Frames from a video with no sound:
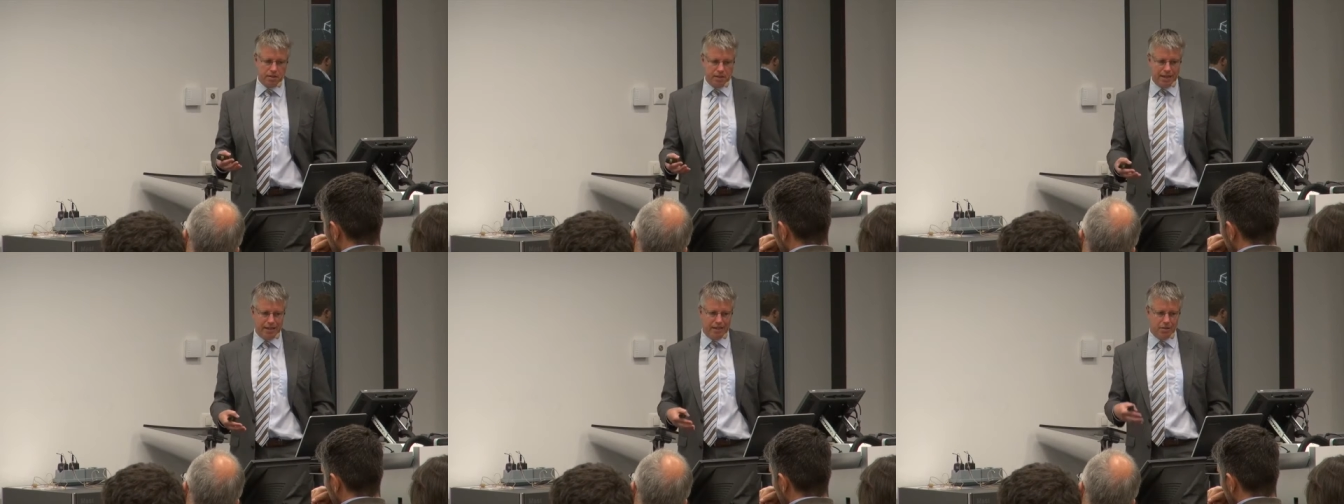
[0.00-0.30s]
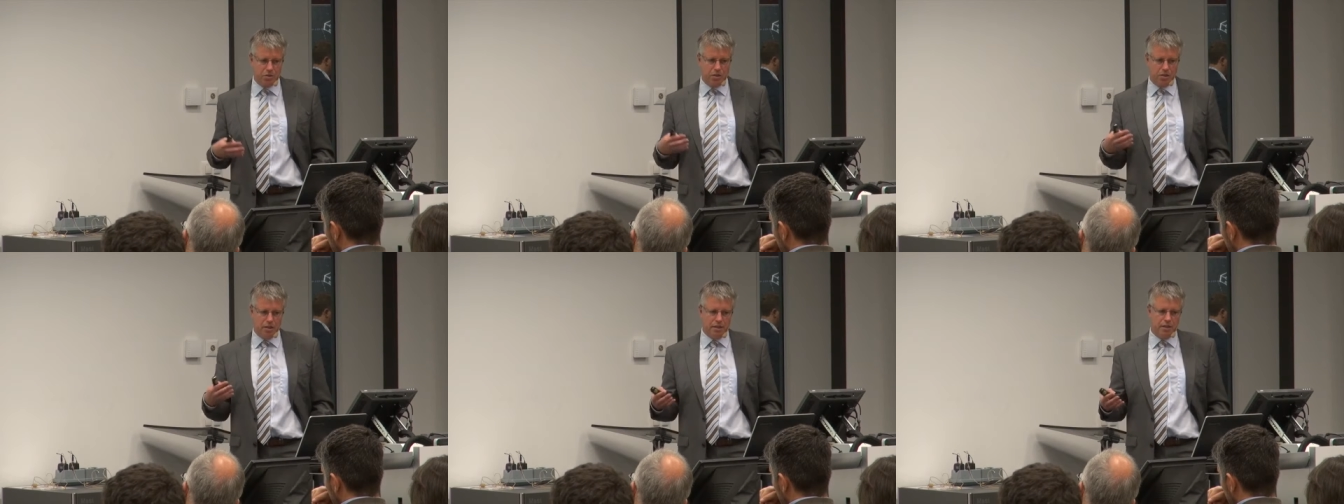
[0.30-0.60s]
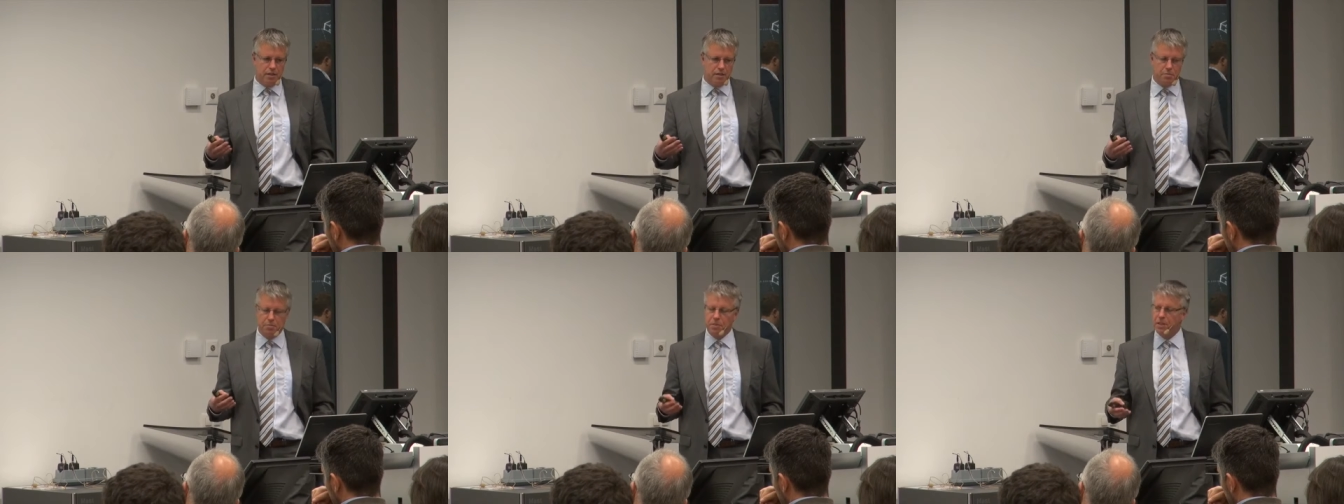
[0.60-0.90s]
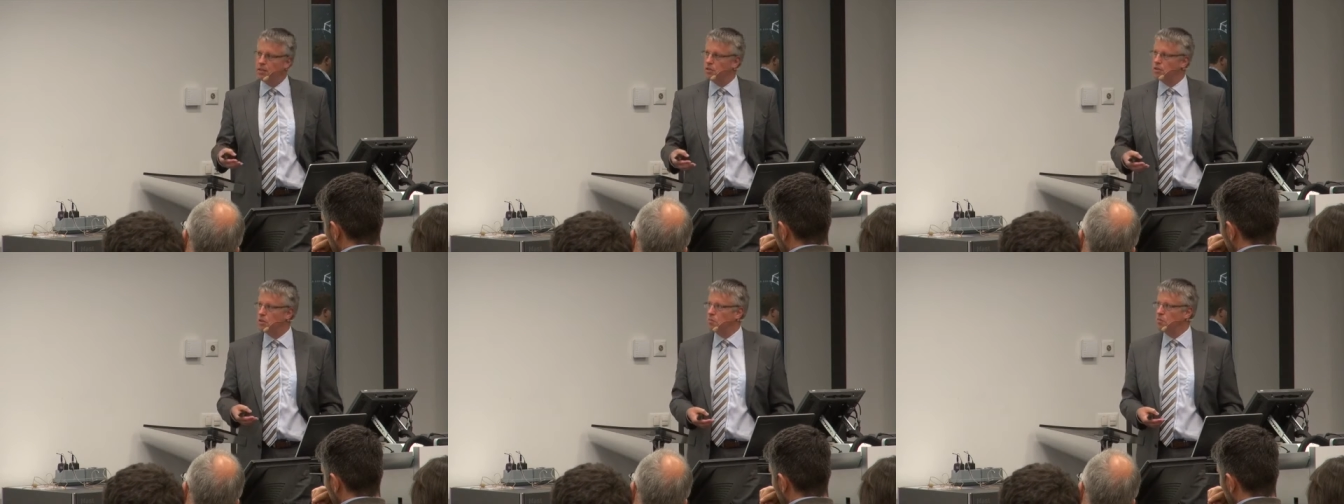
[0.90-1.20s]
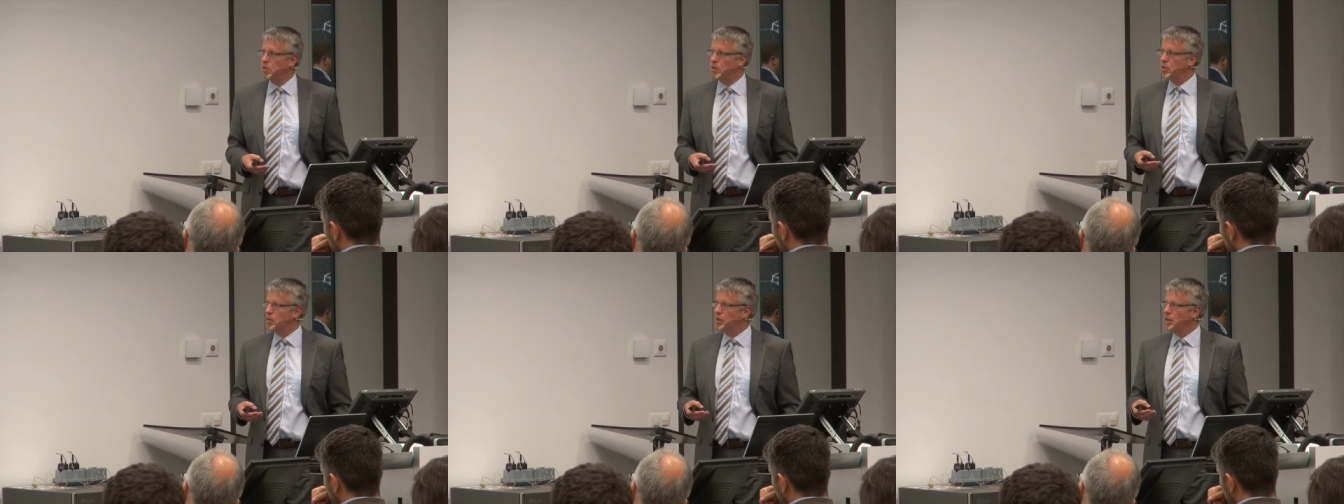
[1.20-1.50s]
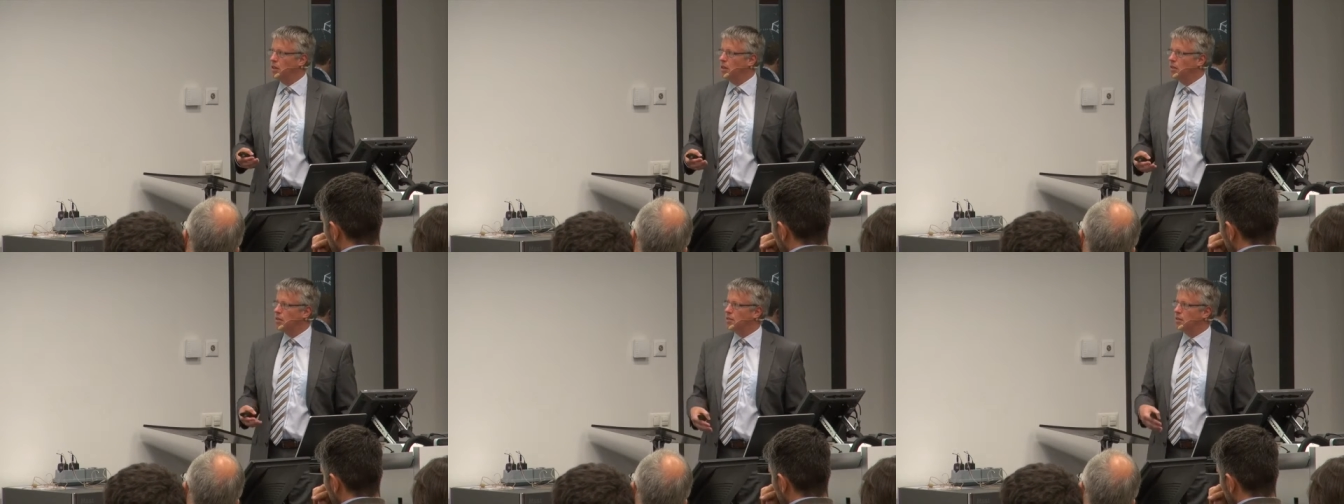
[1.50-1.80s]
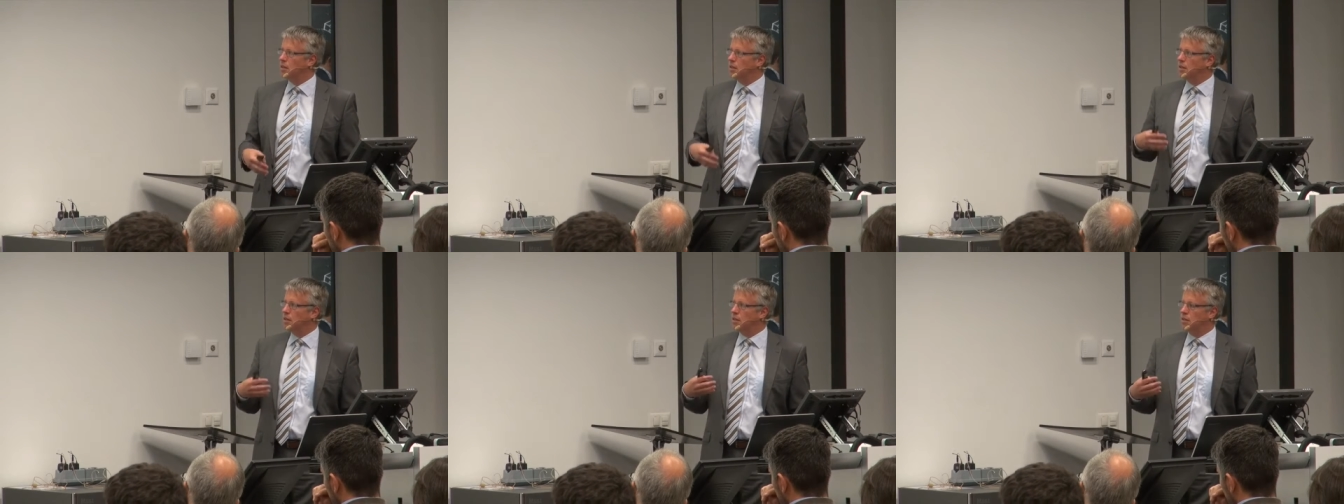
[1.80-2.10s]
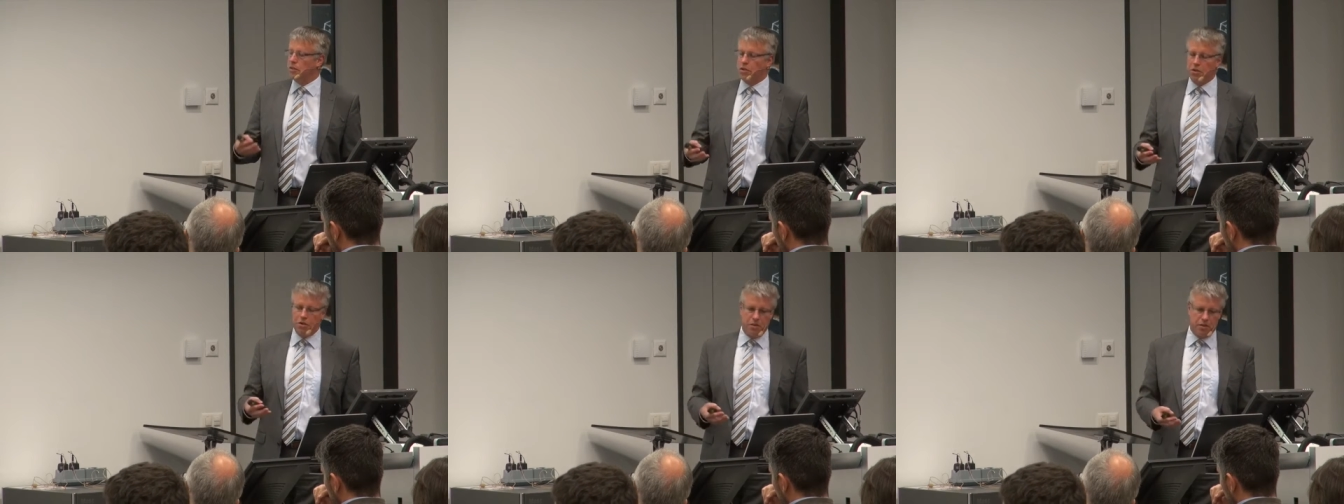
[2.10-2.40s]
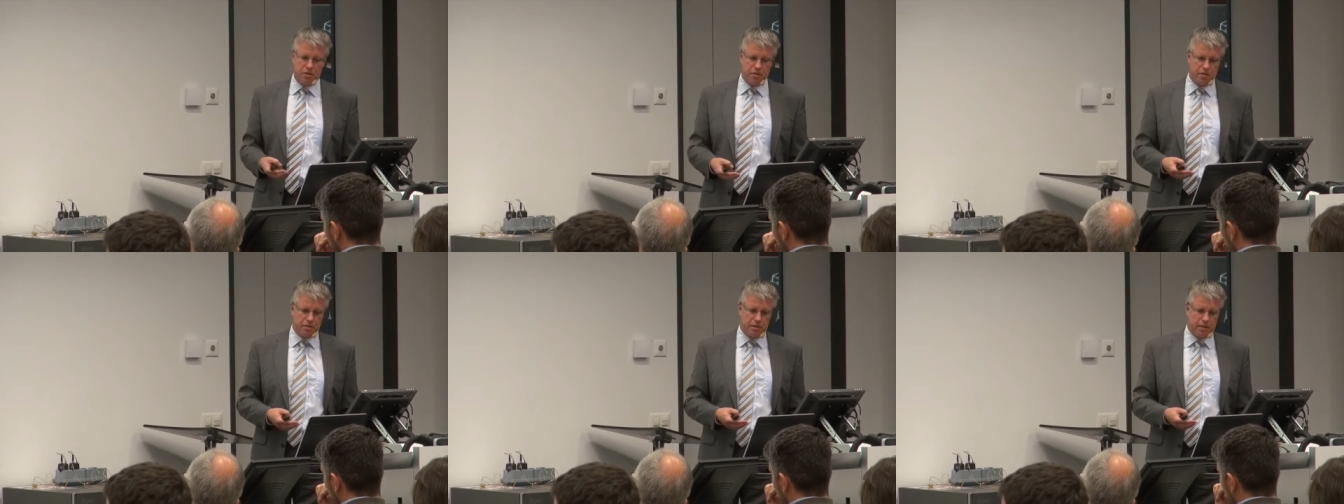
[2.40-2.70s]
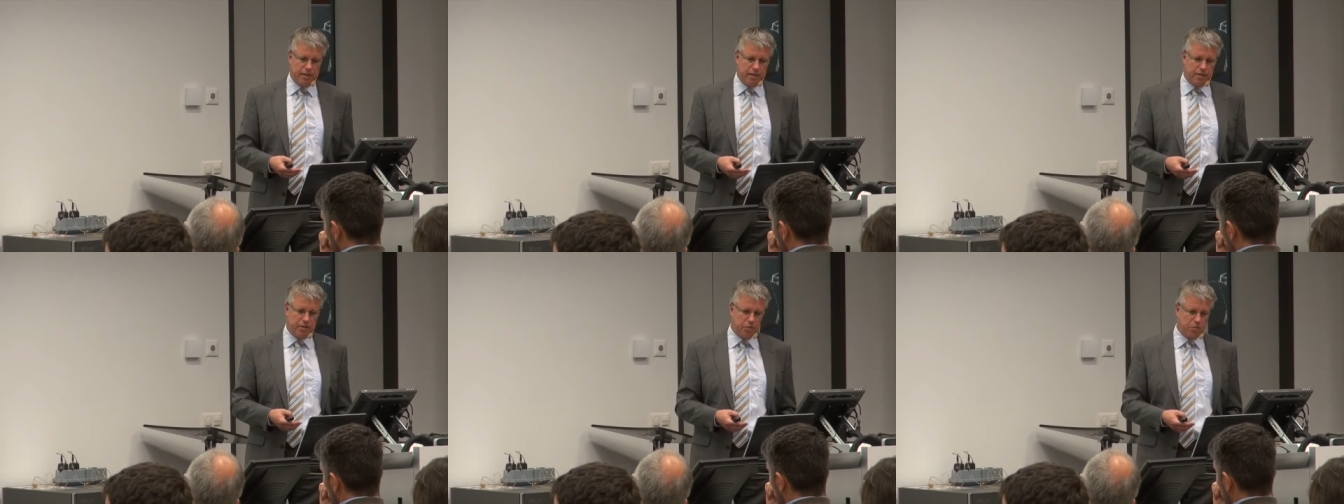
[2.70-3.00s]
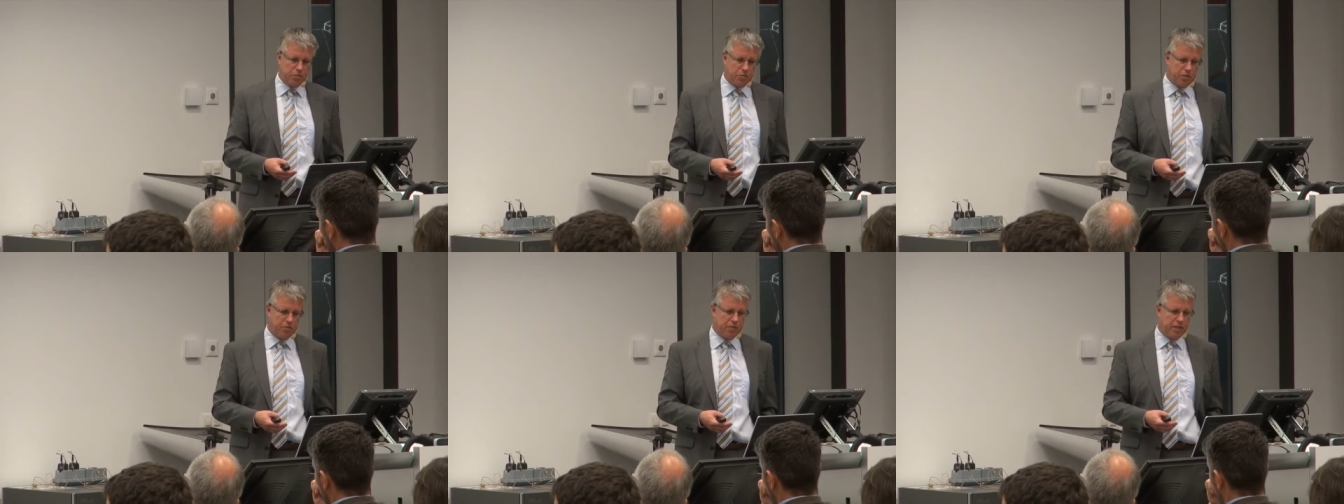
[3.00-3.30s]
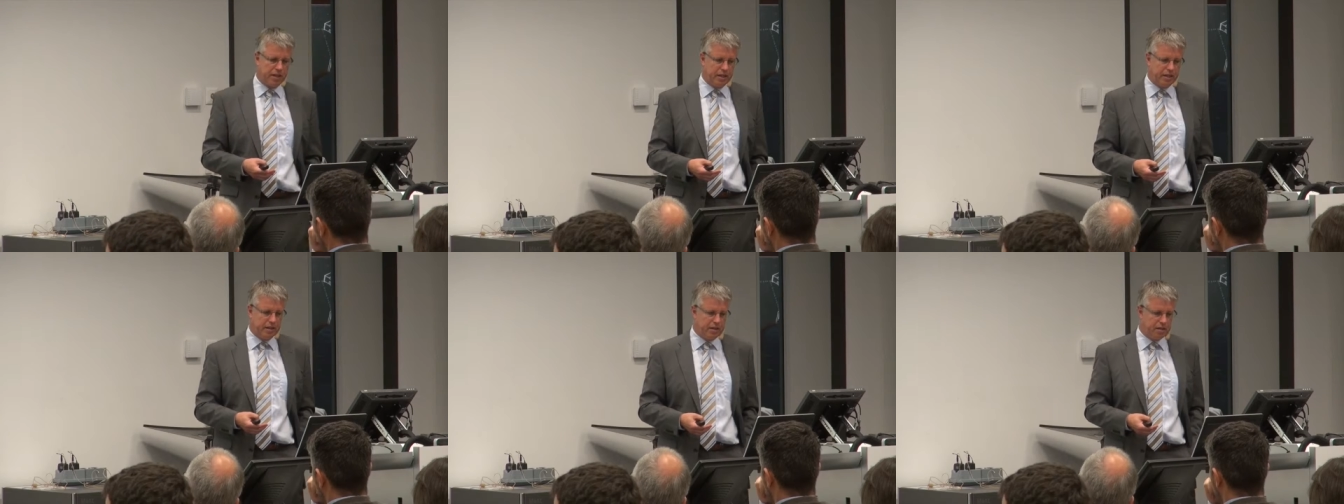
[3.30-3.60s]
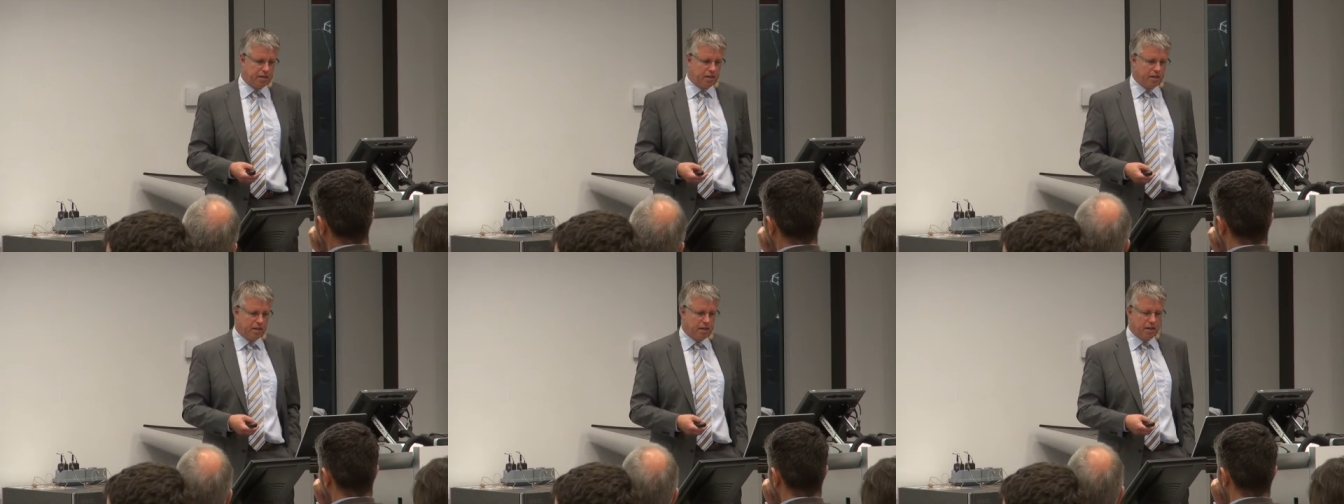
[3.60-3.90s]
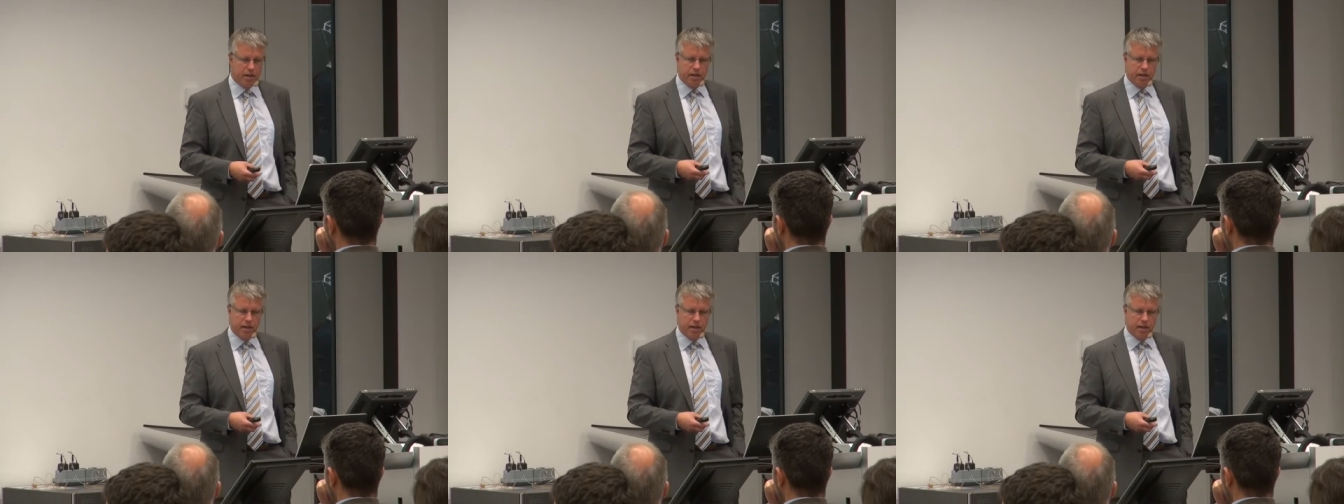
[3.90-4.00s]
calculates based on models the current state of the wear,